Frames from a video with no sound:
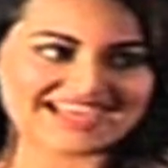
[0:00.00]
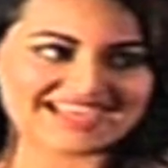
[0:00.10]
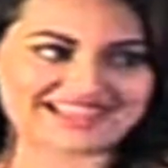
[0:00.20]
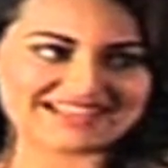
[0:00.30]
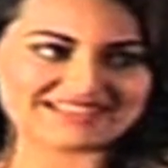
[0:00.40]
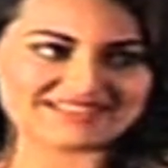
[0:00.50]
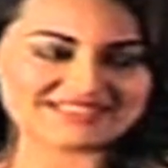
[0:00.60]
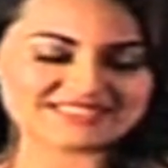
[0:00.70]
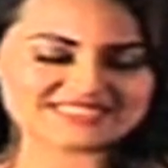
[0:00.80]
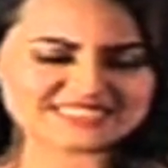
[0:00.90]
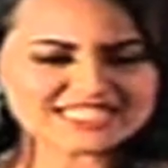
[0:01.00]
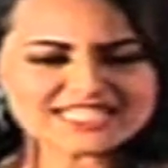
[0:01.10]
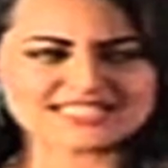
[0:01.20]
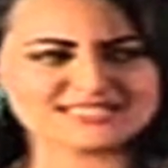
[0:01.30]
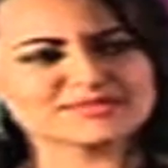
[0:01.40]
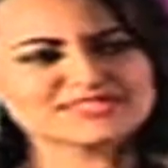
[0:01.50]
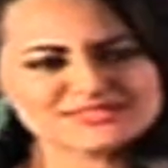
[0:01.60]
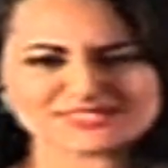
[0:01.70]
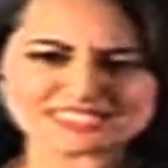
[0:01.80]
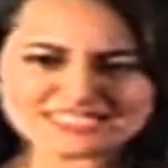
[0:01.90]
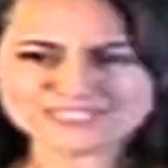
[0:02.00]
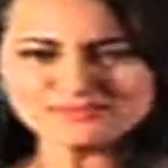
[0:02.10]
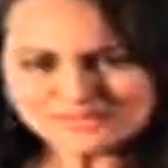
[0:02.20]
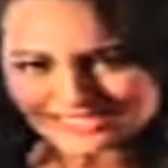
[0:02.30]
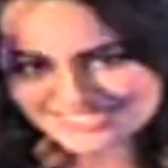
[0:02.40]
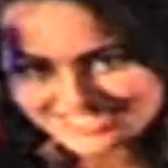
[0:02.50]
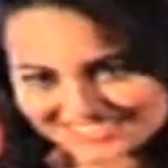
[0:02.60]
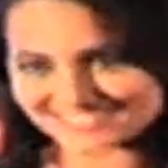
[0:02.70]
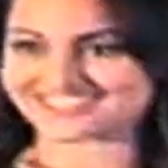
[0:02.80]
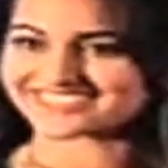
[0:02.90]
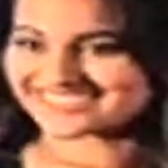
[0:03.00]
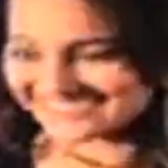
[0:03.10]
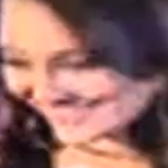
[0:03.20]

And uh, yeah, I'm gonna rock your world.